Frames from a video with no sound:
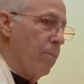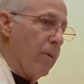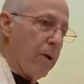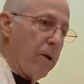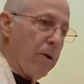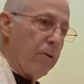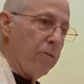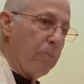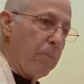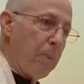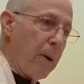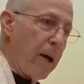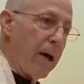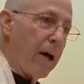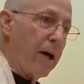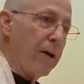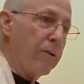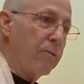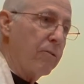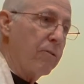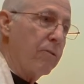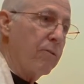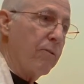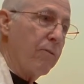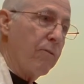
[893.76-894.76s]
but is
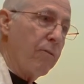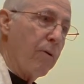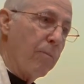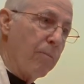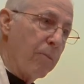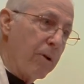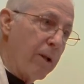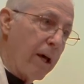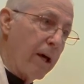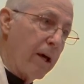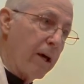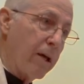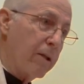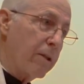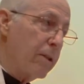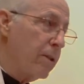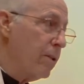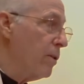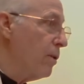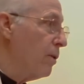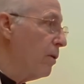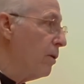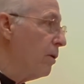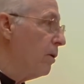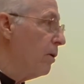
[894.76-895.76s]
passed from death
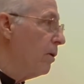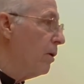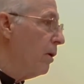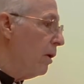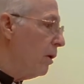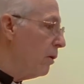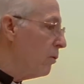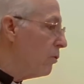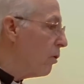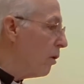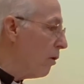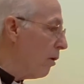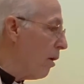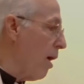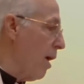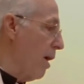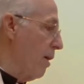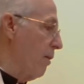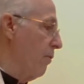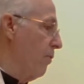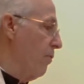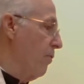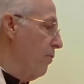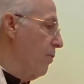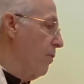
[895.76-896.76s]
into
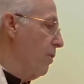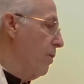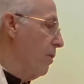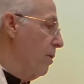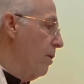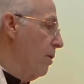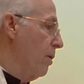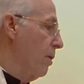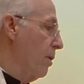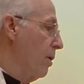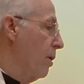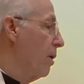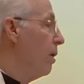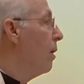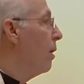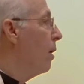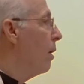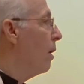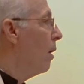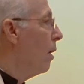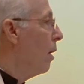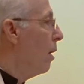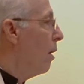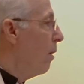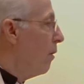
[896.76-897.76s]
life.
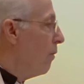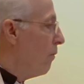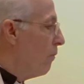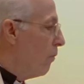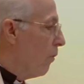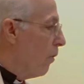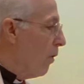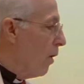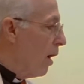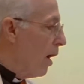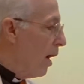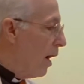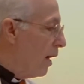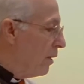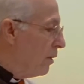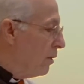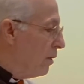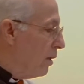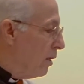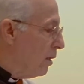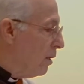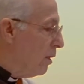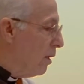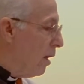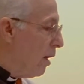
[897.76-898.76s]
For
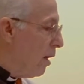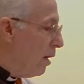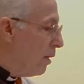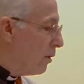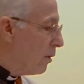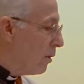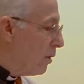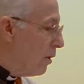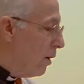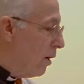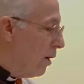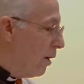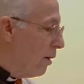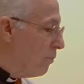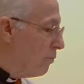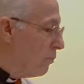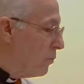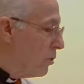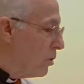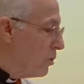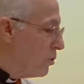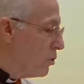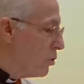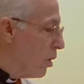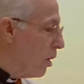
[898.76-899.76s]
I did not
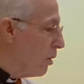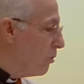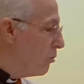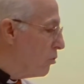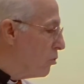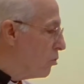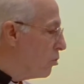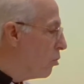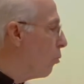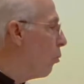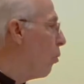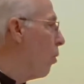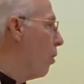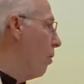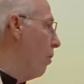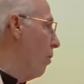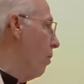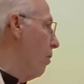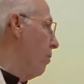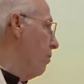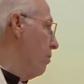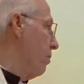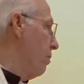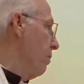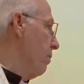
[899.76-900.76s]
come to judge the
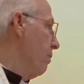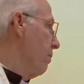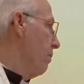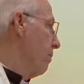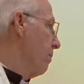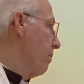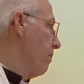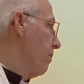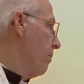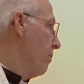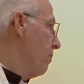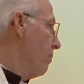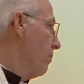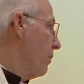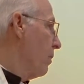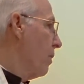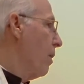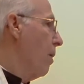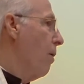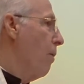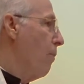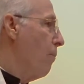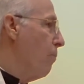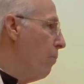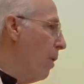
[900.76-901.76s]
world,
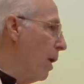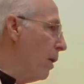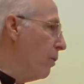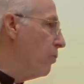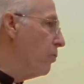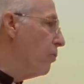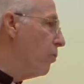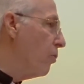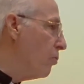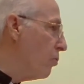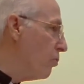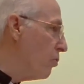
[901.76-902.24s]
but